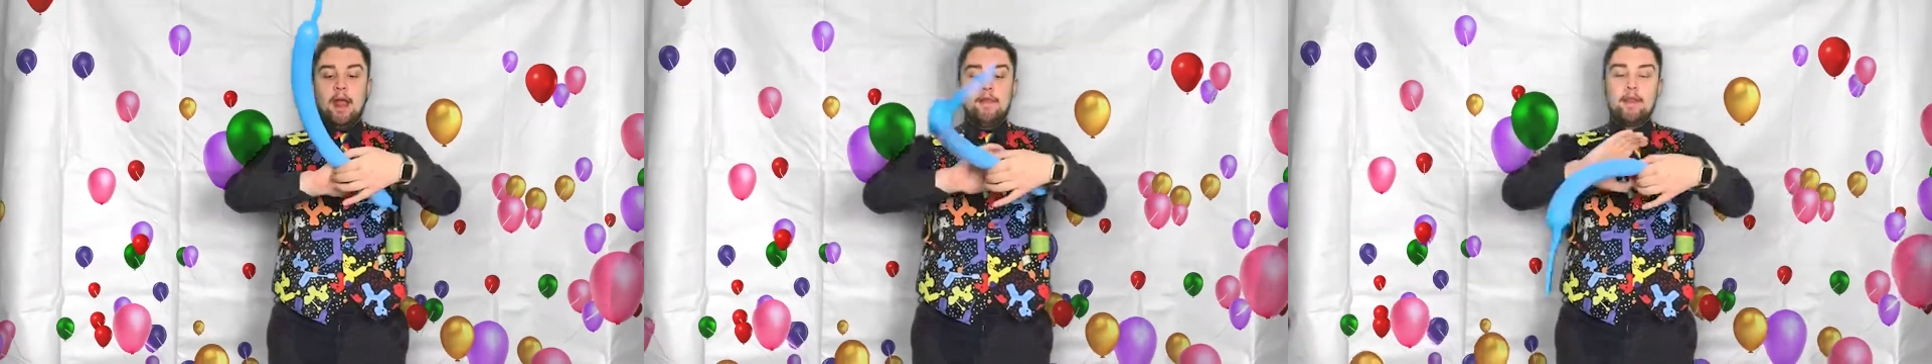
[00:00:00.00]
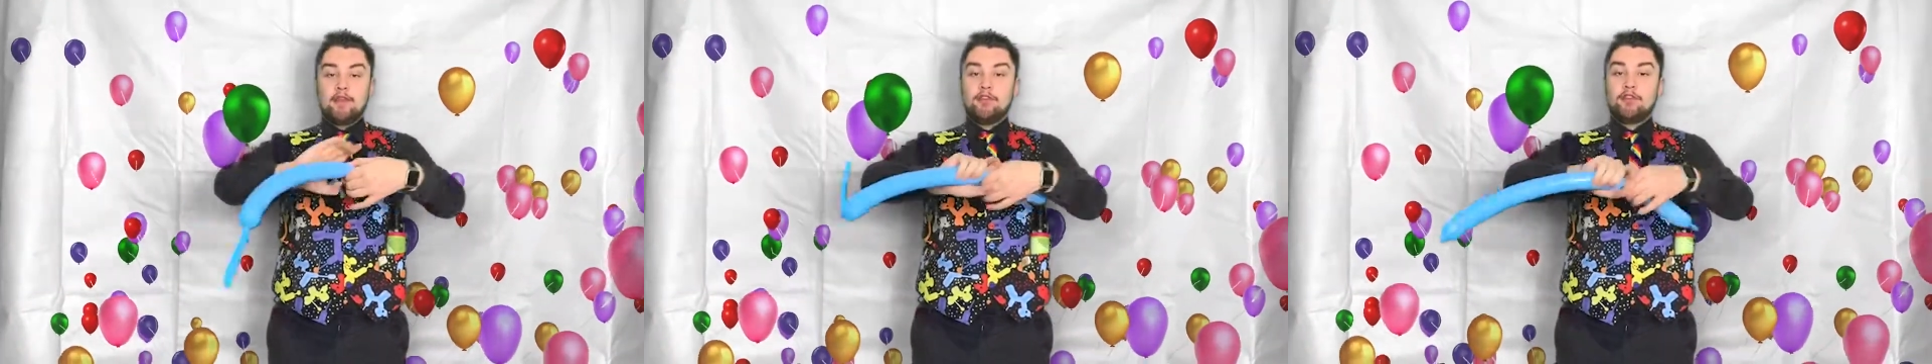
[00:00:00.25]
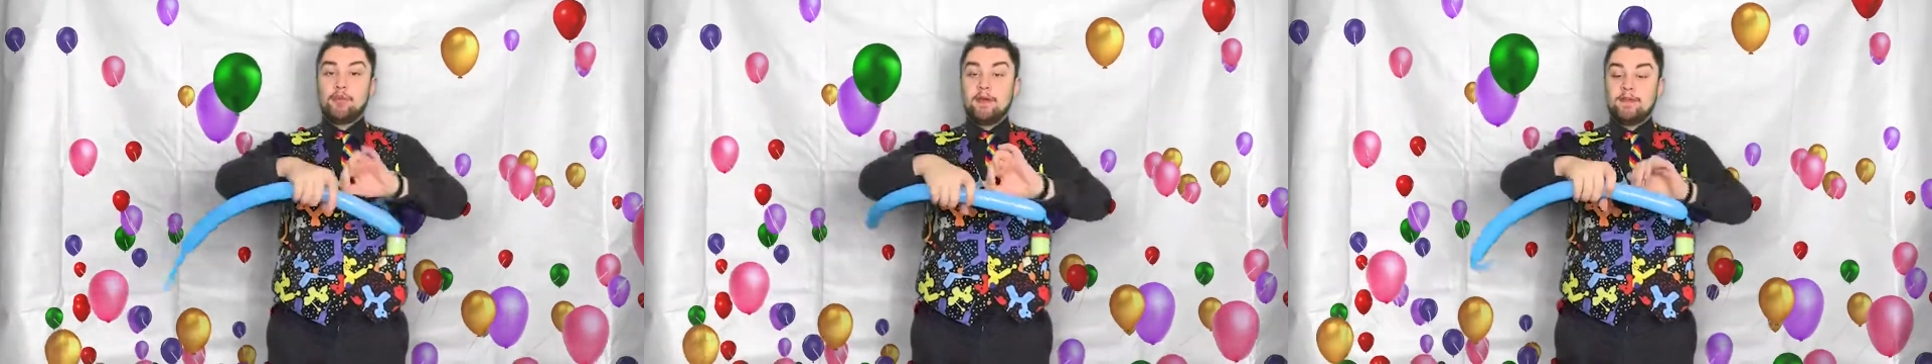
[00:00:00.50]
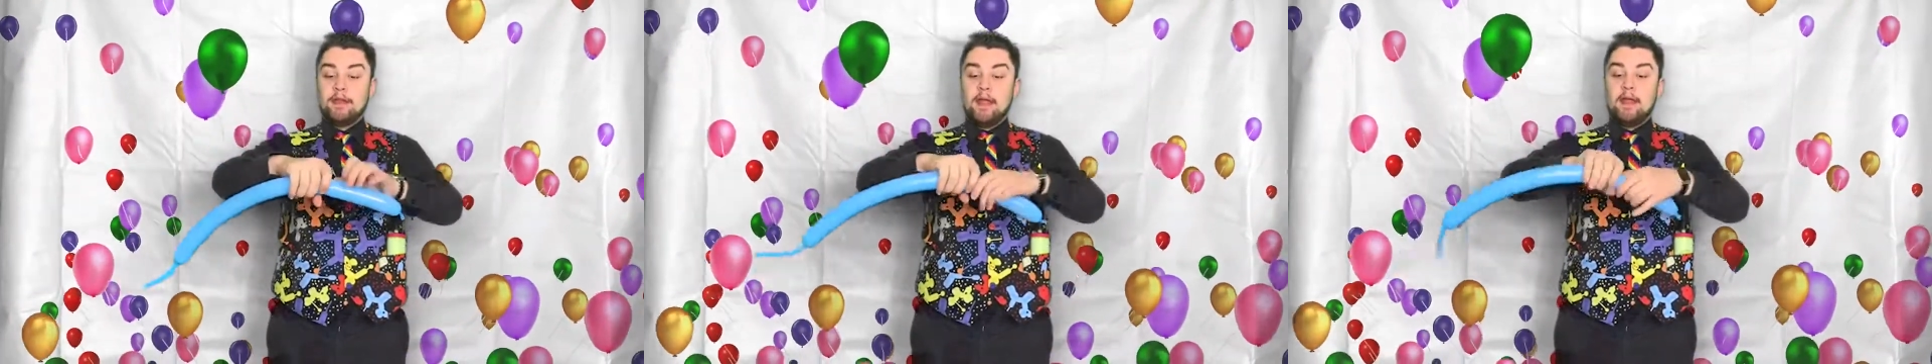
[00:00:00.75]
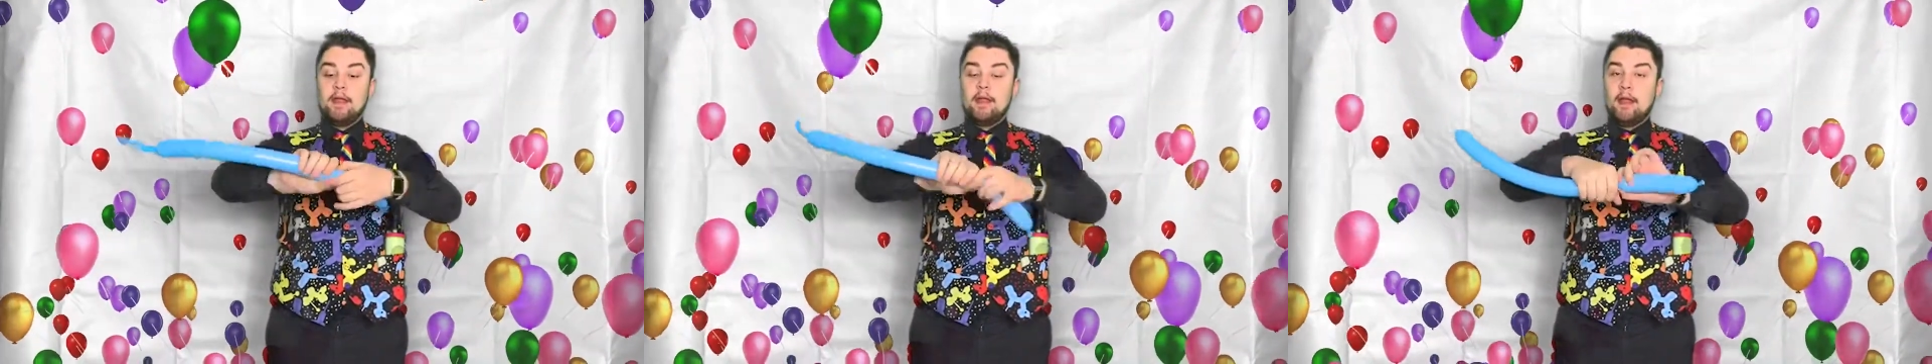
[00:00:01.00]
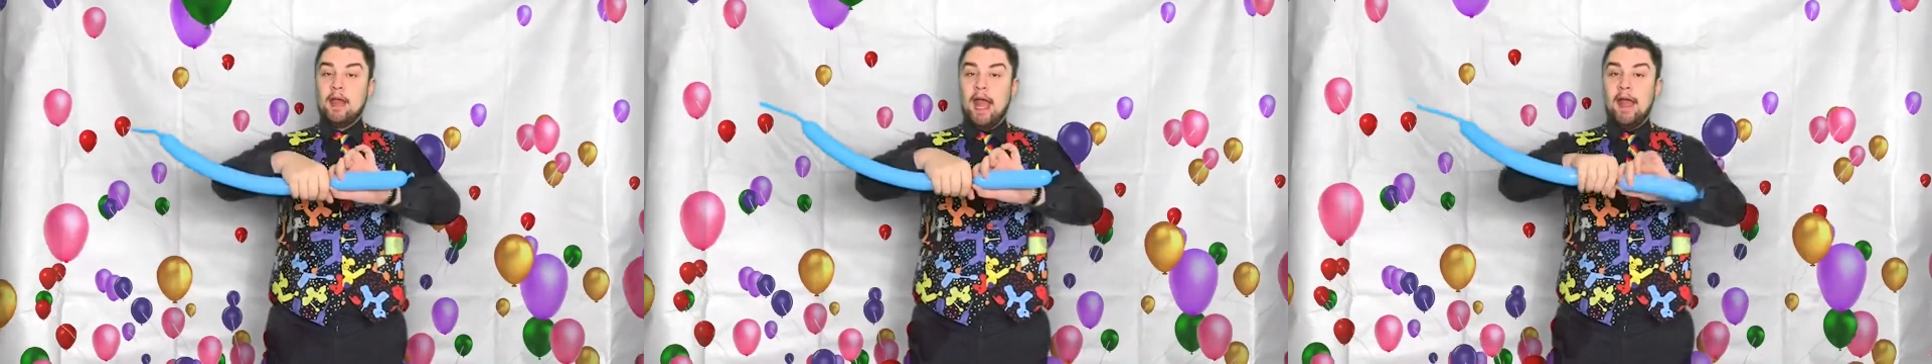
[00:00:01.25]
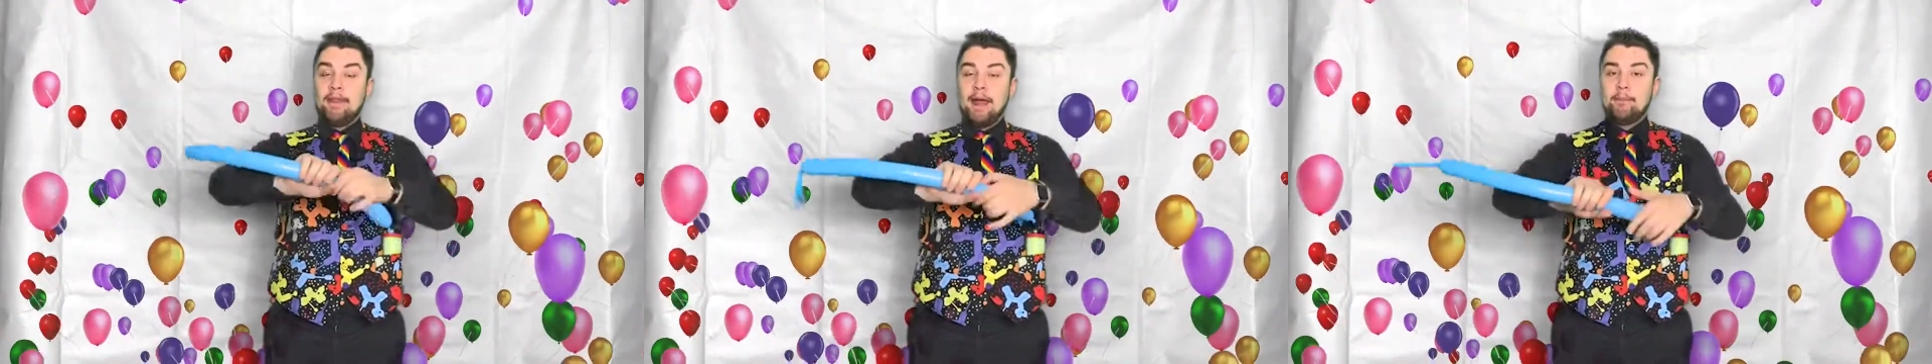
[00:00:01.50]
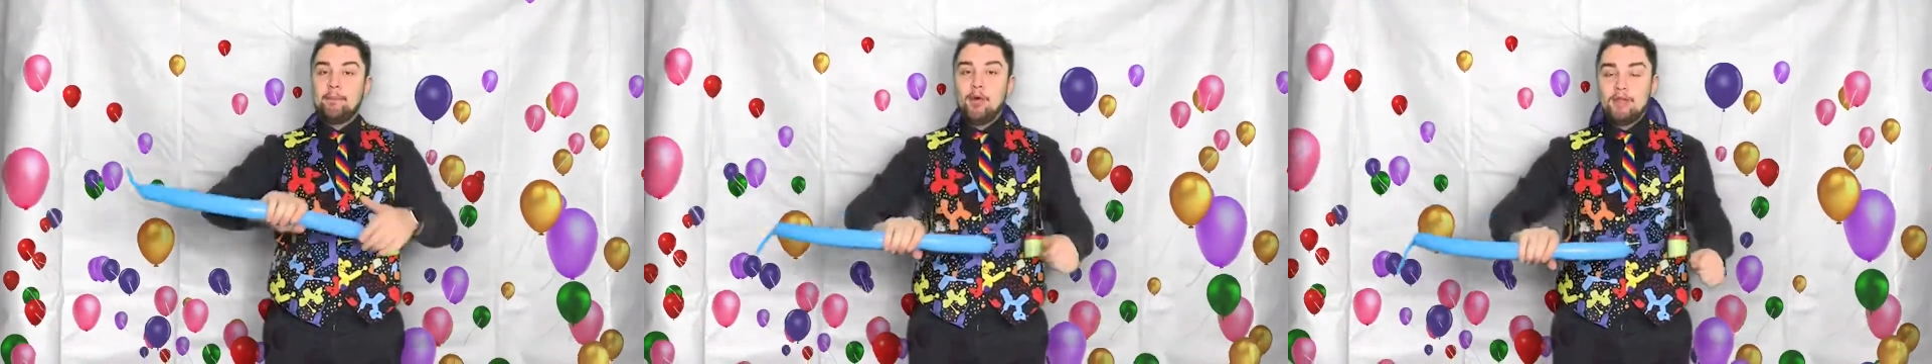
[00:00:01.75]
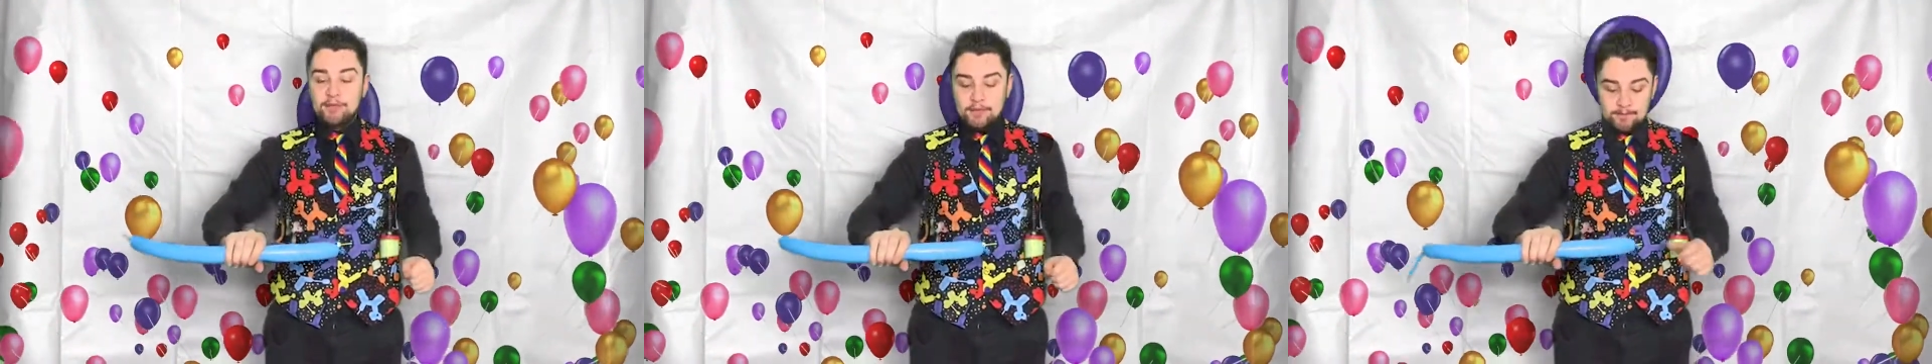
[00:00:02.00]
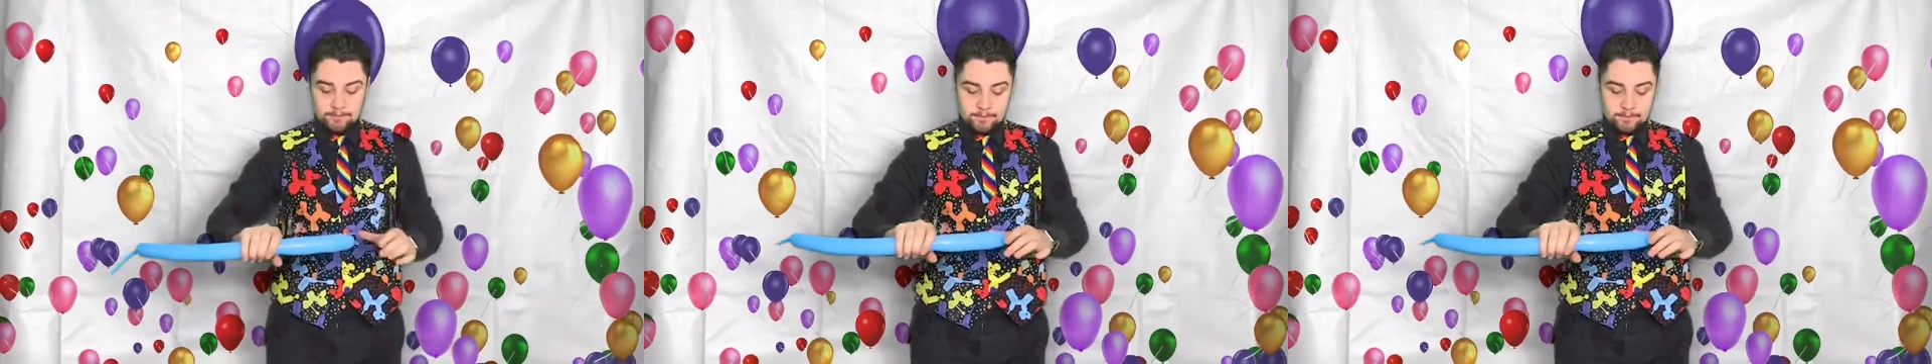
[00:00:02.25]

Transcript: and then you twist it at that point.